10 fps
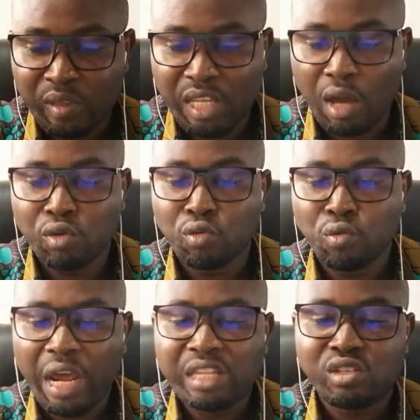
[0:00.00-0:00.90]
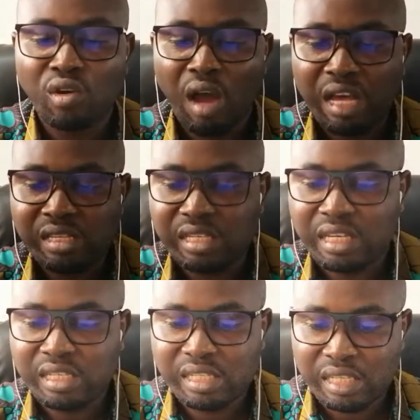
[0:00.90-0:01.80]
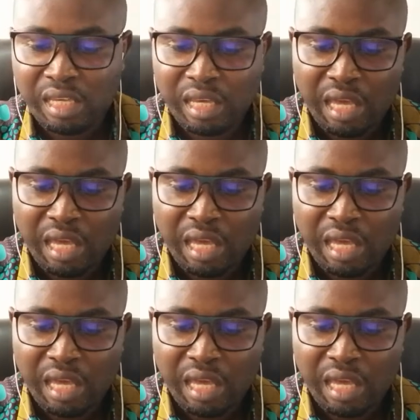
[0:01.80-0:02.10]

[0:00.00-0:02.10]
Now you write your answers